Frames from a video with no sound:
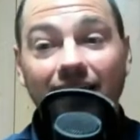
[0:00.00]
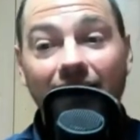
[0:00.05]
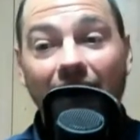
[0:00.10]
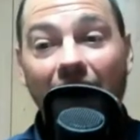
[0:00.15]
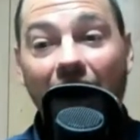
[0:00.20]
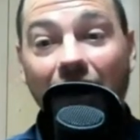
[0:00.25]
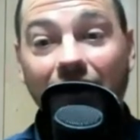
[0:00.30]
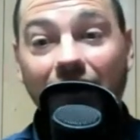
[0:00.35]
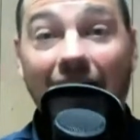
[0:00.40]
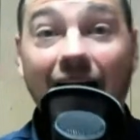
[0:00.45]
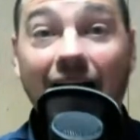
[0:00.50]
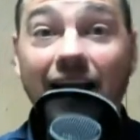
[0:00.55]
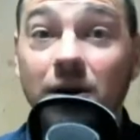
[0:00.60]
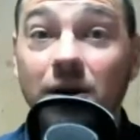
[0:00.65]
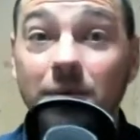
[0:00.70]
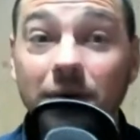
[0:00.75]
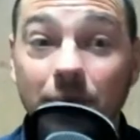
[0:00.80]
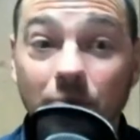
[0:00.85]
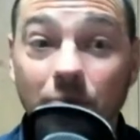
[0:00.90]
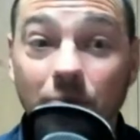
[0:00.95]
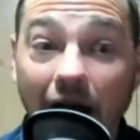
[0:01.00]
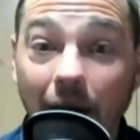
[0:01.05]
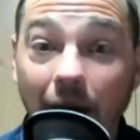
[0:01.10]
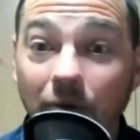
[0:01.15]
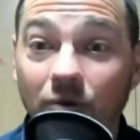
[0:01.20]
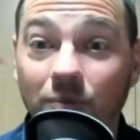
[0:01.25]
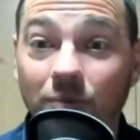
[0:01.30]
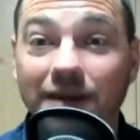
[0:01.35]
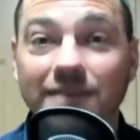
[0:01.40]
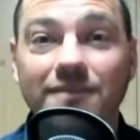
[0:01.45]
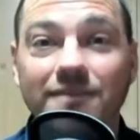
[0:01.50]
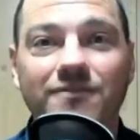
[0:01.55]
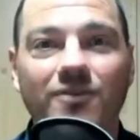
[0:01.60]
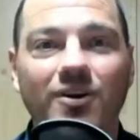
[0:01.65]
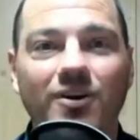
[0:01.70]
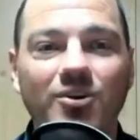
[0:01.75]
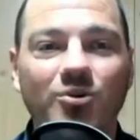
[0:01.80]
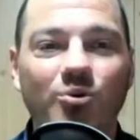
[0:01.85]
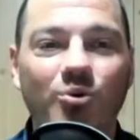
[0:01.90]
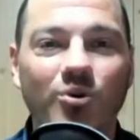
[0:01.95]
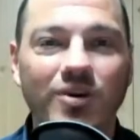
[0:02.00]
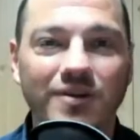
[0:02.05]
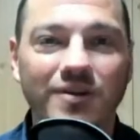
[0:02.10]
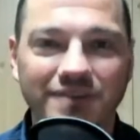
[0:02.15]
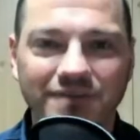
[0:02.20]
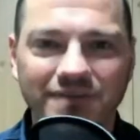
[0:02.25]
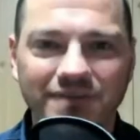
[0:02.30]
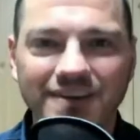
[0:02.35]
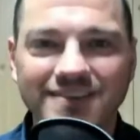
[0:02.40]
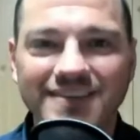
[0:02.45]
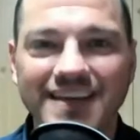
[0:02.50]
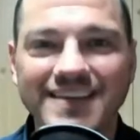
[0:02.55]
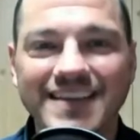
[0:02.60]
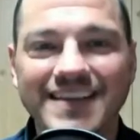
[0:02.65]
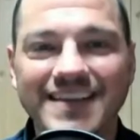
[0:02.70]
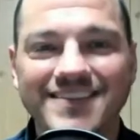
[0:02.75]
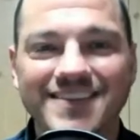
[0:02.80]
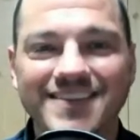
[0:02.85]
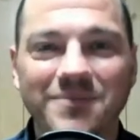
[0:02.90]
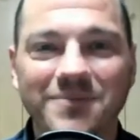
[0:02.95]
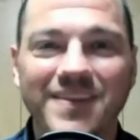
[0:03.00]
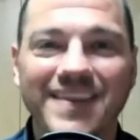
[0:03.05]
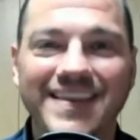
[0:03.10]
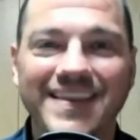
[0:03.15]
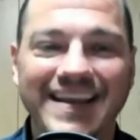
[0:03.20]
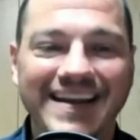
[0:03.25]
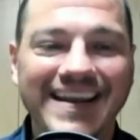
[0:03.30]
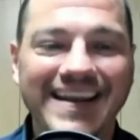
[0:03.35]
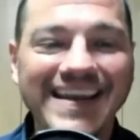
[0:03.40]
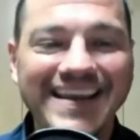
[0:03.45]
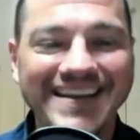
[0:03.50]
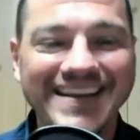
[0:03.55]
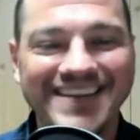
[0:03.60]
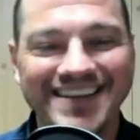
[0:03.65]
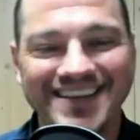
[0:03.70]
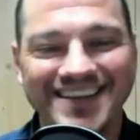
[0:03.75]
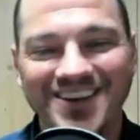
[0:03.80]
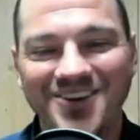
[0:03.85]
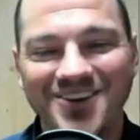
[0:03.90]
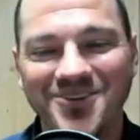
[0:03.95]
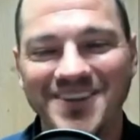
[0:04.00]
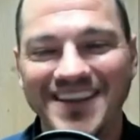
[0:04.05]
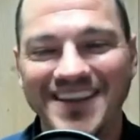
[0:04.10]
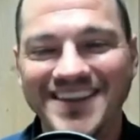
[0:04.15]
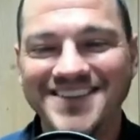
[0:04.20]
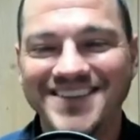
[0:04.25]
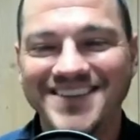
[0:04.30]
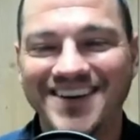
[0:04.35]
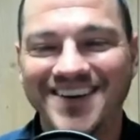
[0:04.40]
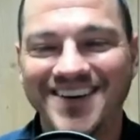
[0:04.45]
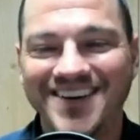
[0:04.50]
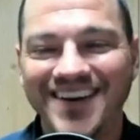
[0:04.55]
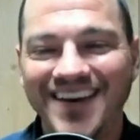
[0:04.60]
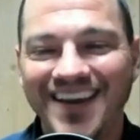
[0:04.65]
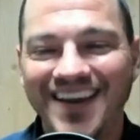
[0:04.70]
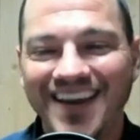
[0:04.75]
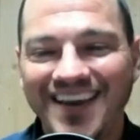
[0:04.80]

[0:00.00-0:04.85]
Not going to be a problem in the front court if he feels like that's something that they need to do this year.